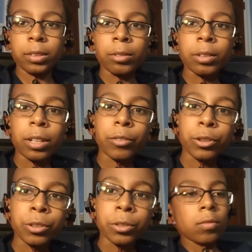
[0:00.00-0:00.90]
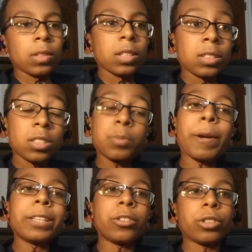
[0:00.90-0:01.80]
Whatever.
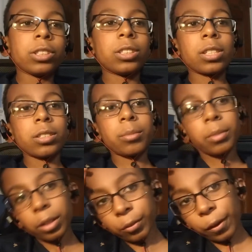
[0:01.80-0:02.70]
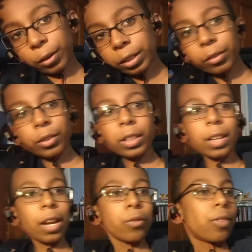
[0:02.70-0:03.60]
Despite the criticism, if I were given an
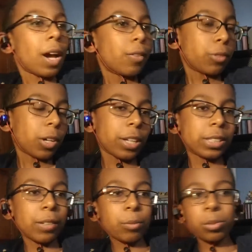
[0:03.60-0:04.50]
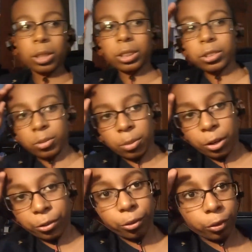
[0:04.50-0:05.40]
i5 or i7 processor
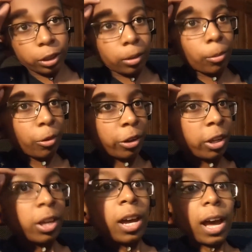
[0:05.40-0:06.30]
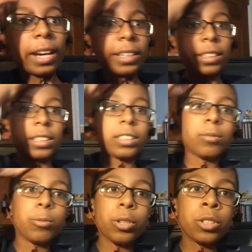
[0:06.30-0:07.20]
model with a keyboard, I could
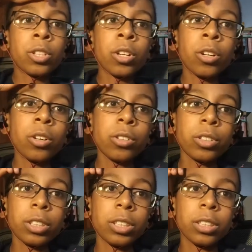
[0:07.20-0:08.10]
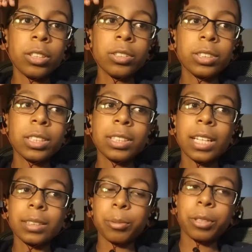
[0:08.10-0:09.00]
and would totally use this
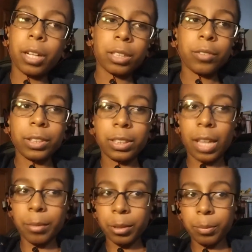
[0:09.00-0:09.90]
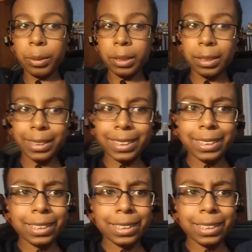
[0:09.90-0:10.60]
as a productivity tablet, but just